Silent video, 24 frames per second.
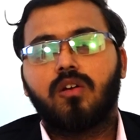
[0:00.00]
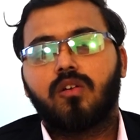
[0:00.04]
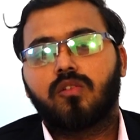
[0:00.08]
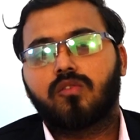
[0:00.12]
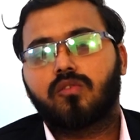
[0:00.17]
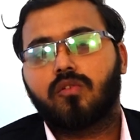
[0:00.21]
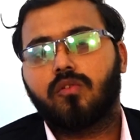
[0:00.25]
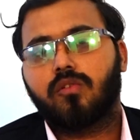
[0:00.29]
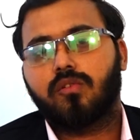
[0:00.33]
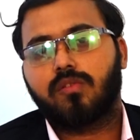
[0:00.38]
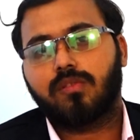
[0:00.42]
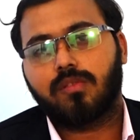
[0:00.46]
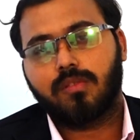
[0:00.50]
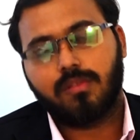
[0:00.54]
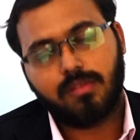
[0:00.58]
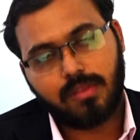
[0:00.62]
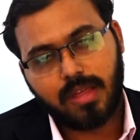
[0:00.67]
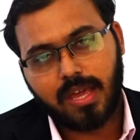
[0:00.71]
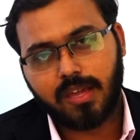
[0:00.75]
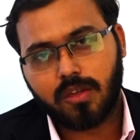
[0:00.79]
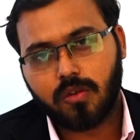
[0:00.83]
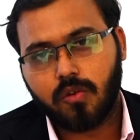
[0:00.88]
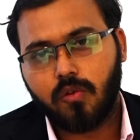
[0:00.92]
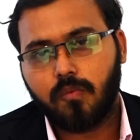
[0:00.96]
So
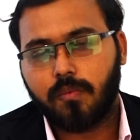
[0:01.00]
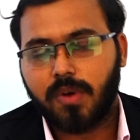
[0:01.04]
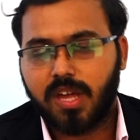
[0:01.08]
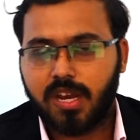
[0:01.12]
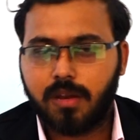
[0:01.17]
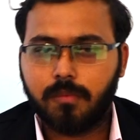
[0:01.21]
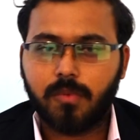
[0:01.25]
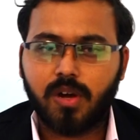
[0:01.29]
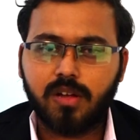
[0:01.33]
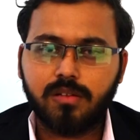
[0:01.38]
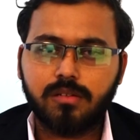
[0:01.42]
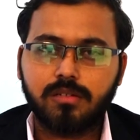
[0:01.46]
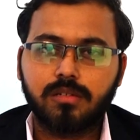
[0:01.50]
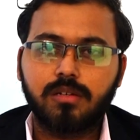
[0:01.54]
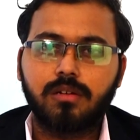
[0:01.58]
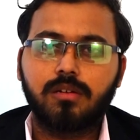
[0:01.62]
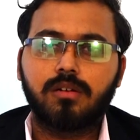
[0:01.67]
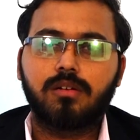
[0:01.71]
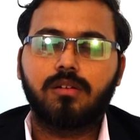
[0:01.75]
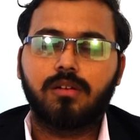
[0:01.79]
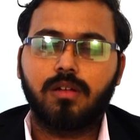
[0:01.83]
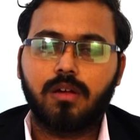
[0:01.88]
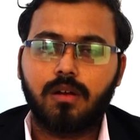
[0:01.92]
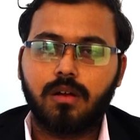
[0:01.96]
thank you very much,
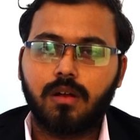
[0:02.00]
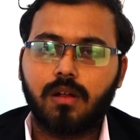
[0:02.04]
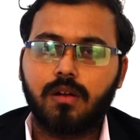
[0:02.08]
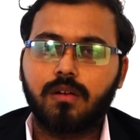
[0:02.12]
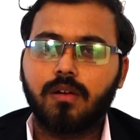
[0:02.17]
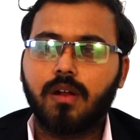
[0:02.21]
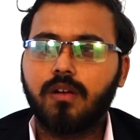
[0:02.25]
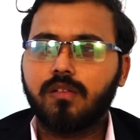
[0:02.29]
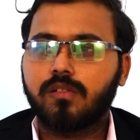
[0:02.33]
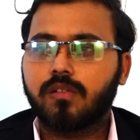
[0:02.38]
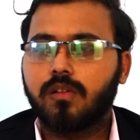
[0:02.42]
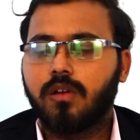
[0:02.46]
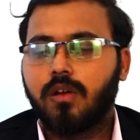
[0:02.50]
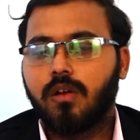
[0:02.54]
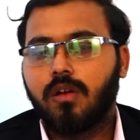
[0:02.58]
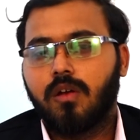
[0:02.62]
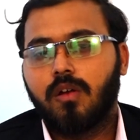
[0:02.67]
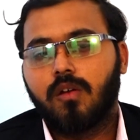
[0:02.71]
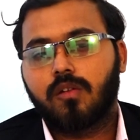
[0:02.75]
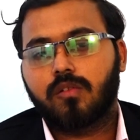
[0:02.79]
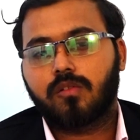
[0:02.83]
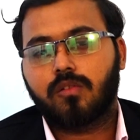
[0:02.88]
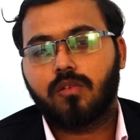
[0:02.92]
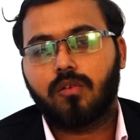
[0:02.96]
dear learners.
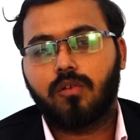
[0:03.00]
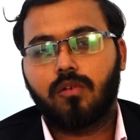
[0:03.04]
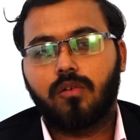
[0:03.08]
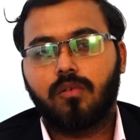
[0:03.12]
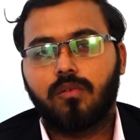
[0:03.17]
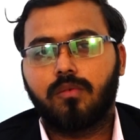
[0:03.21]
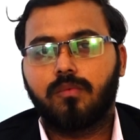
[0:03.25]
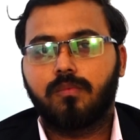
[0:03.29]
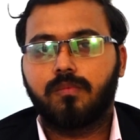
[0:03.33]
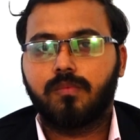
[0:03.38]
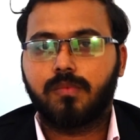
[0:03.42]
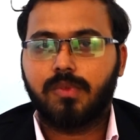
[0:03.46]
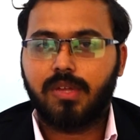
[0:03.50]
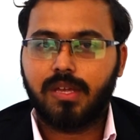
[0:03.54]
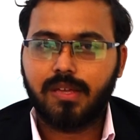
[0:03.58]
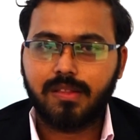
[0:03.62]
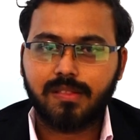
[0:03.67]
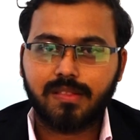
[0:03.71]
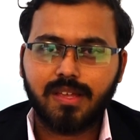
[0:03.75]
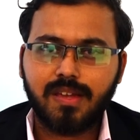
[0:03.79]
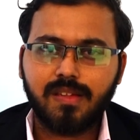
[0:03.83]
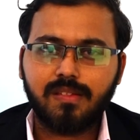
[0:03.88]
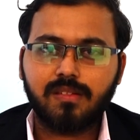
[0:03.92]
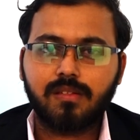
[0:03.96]
So
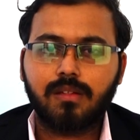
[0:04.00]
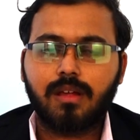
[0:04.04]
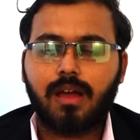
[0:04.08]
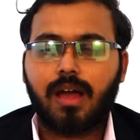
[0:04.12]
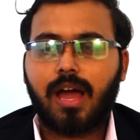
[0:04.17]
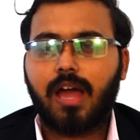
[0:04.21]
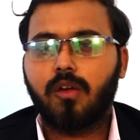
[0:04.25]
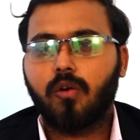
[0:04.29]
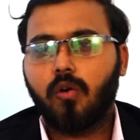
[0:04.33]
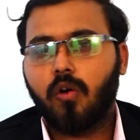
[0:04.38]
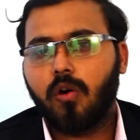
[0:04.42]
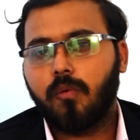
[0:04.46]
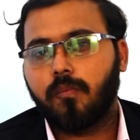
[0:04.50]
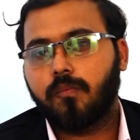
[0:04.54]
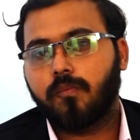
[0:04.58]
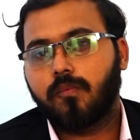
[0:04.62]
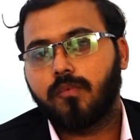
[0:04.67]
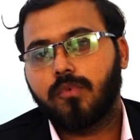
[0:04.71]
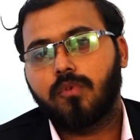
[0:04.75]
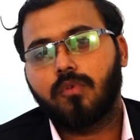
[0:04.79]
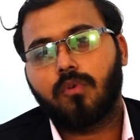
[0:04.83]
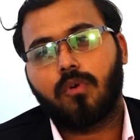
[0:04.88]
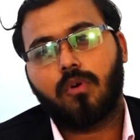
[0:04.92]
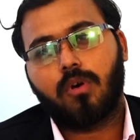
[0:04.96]
in this, I hope
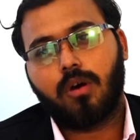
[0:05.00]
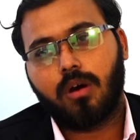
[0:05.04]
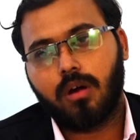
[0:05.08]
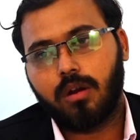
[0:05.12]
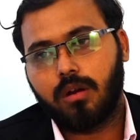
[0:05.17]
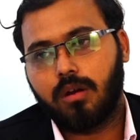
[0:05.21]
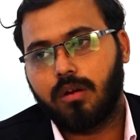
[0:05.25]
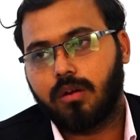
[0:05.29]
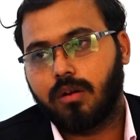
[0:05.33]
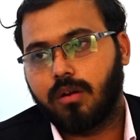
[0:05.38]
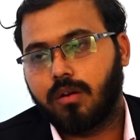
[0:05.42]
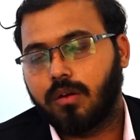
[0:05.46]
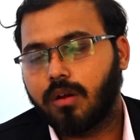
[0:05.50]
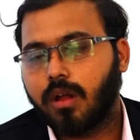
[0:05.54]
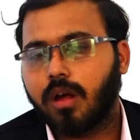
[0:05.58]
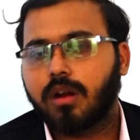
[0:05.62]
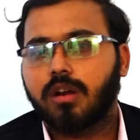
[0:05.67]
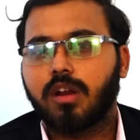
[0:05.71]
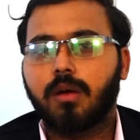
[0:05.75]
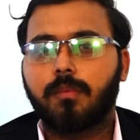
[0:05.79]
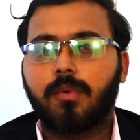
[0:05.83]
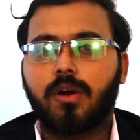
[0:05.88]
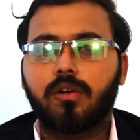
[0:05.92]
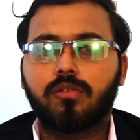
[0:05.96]
you all
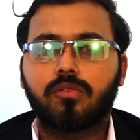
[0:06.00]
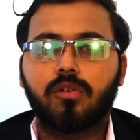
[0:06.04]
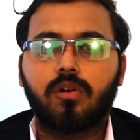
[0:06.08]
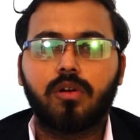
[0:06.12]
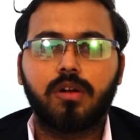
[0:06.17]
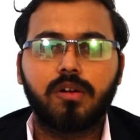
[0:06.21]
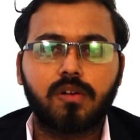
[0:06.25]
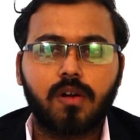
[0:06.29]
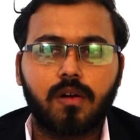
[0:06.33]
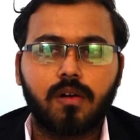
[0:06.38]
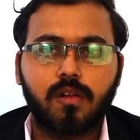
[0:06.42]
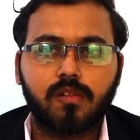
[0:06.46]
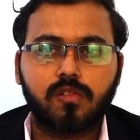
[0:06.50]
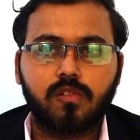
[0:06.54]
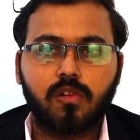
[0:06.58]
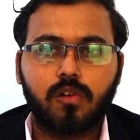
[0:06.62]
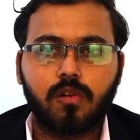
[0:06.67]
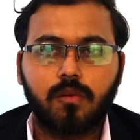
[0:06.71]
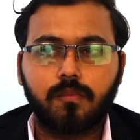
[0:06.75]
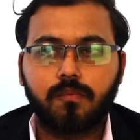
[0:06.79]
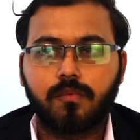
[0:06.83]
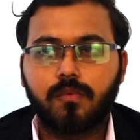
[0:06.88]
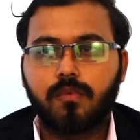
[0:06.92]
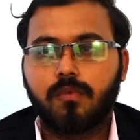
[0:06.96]
learn about the introduction
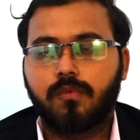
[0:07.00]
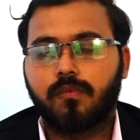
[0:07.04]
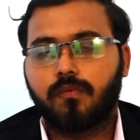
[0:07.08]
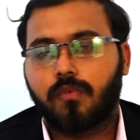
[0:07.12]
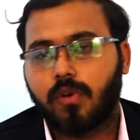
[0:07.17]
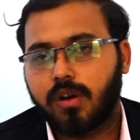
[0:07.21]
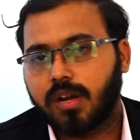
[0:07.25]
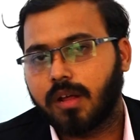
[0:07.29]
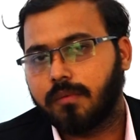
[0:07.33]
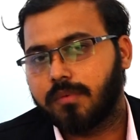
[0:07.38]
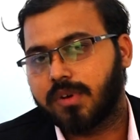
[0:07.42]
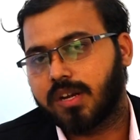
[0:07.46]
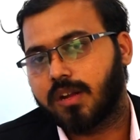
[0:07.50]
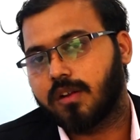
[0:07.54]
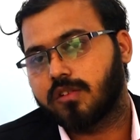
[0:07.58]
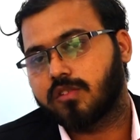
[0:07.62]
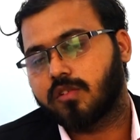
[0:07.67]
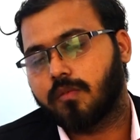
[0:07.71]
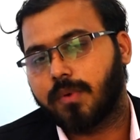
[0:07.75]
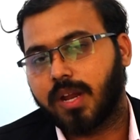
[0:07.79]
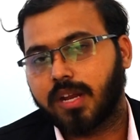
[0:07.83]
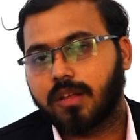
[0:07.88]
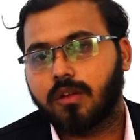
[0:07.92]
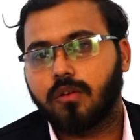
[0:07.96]
of fundamentals
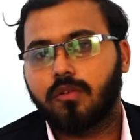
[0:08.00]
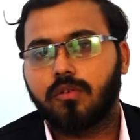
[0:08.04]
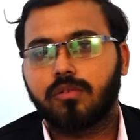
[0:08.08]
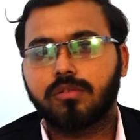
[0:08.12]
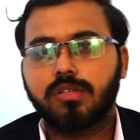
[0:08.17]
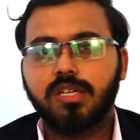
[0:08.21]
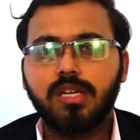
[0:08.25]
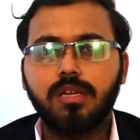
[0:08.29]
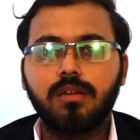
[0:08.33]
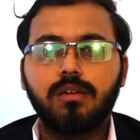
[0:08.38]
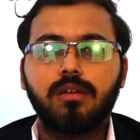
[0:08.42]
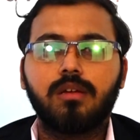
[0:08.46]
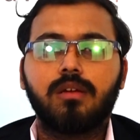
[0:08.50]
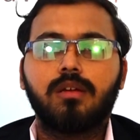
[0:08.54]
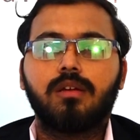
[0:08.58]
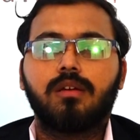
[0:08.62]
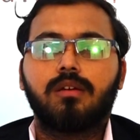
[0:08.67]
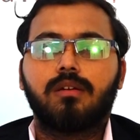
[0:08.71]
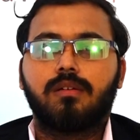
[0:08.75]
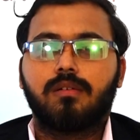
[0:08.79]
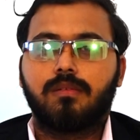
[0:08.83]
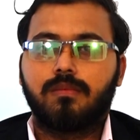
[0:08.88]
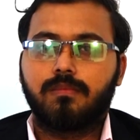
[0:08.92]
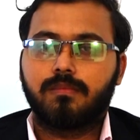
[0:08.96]
of archaeology.
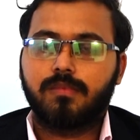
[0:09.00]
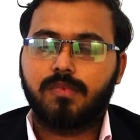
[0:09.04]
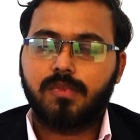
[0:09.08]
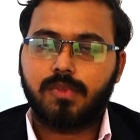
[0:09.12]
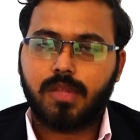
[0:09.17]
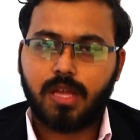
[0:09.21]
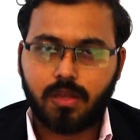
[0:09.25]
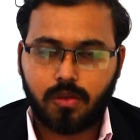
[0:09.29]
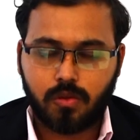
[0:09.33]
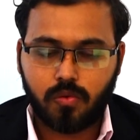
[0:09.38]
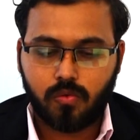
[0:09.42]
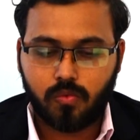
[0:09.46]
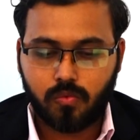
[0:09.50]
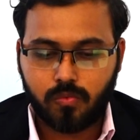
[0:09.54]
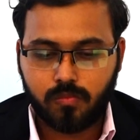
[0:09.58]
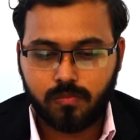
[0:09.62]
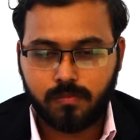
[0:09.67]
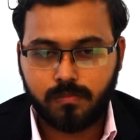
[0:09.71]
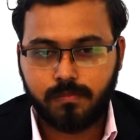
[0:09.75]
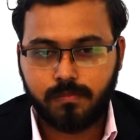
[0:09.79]
Thank you.